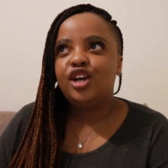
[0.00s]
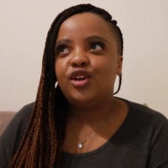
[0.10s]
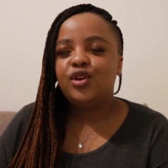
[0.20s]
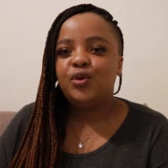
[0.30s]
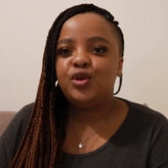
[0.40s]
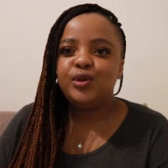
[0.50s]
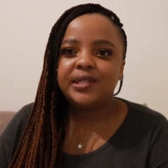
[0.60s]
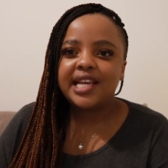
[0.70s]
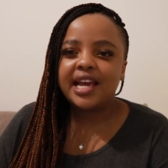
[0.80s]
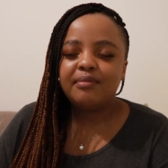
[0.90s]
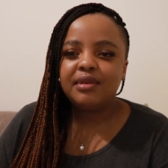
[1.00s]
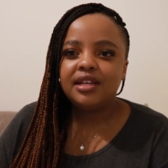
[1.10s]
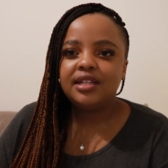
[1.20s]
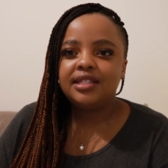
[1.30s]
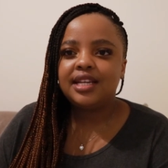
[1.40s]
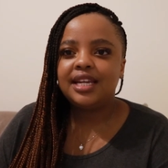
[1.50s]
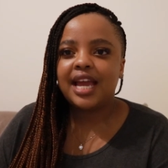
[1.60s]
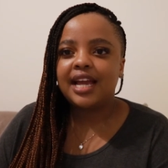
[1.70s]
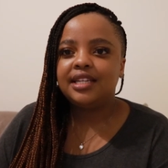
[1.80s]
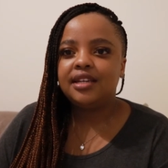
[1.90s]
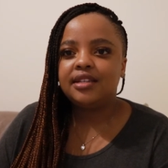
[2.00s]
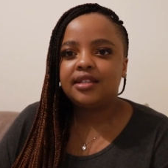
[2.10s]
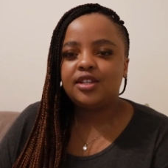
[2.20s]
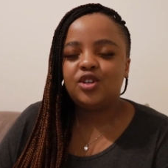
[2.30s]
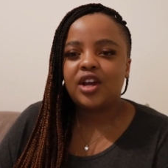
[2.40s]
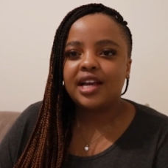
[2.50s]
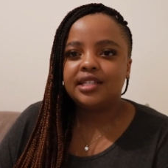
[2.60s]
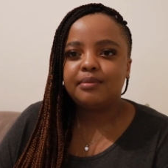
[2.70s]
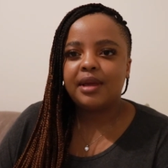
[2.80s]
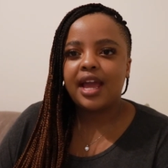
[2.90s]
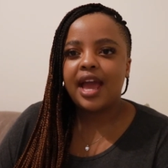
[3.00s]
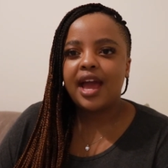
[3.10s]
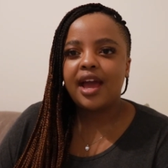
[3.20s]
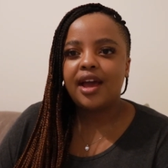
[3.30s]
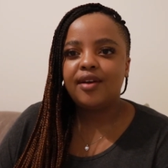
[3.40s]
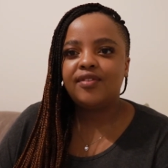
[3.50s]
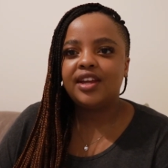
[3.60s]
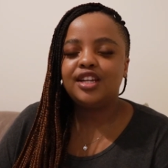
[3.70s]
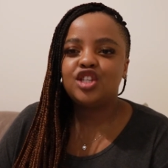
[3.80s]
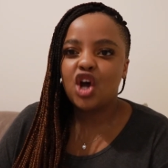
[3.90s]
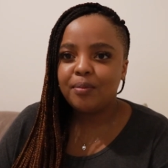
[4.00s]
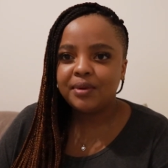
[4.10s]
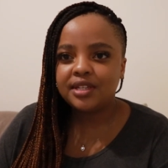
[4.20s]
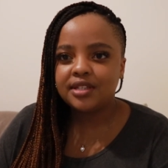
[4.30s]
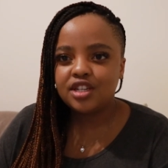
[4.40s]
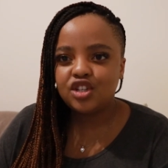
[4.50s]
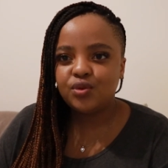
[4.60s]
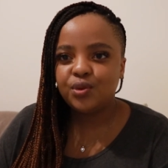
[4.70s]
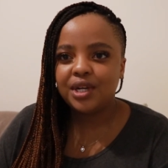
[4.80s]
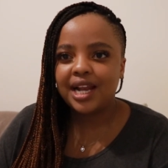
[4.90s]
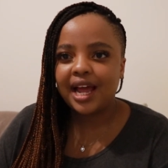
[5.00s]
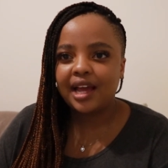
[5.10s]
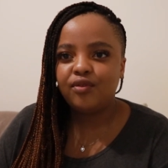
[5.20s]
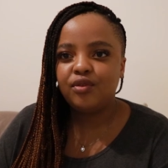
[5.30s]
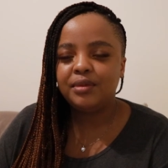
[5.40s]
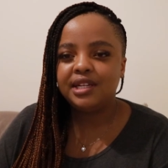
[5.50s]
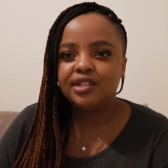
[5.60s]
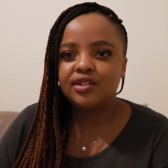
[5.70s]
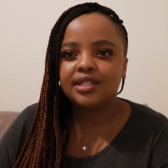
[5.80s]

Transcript: you know, new segments, any ideas that you guys may have, any topics that you would like for me to